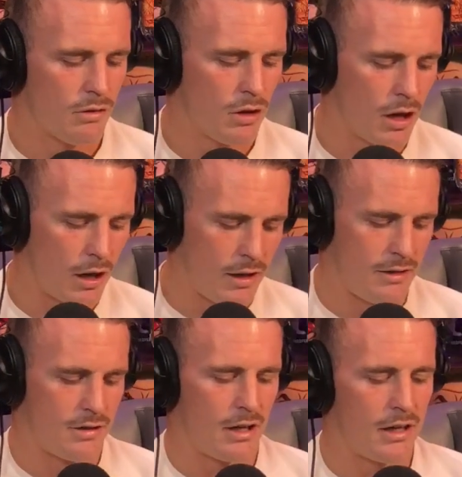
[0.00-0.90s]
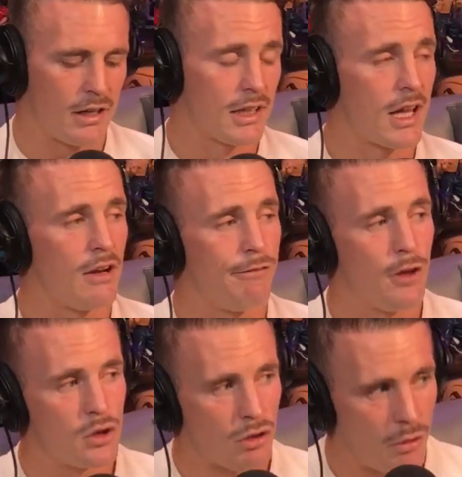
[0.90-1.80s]
Like, listen, at the end of the day, the
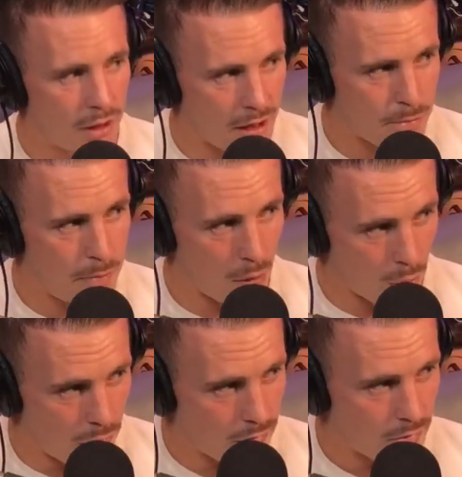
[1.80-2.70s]
future only gets built,